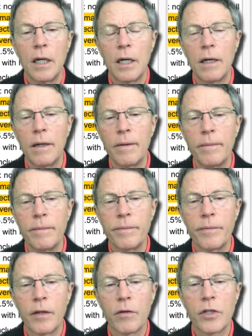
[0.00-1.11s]
um,
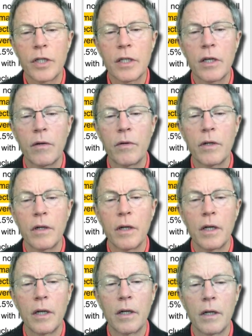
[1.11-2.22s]
there were
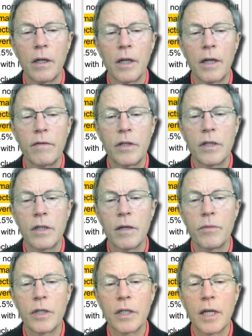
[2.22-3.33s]
611
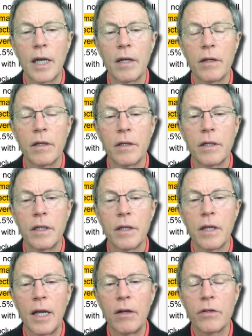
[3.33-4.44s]
subjects out of the
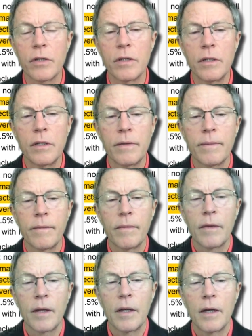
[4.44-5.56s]
10,000,
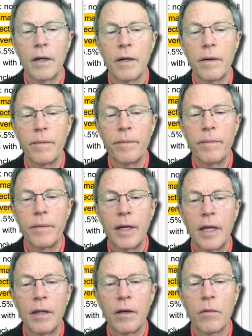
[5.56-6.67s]
um,
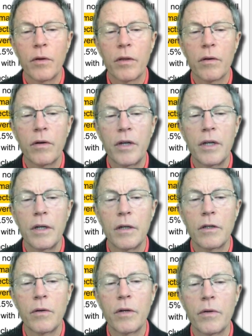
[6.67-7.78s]
and there were 30,
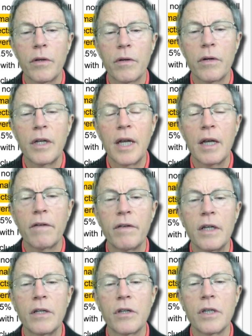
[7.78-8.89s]
239
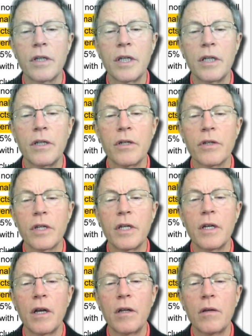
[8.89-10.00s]
events in 10 years.
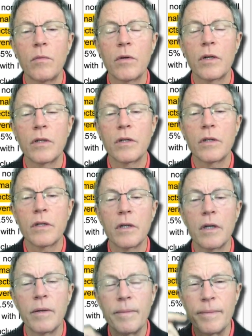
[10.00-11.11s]
In other words,
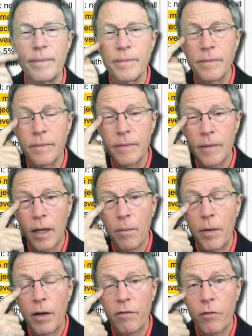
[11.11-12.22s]
um,
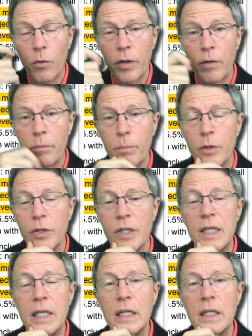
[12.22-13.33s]
about
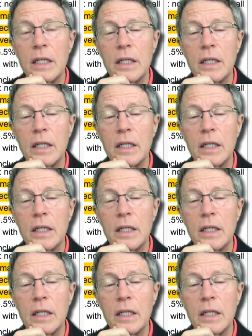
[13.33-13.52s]
40%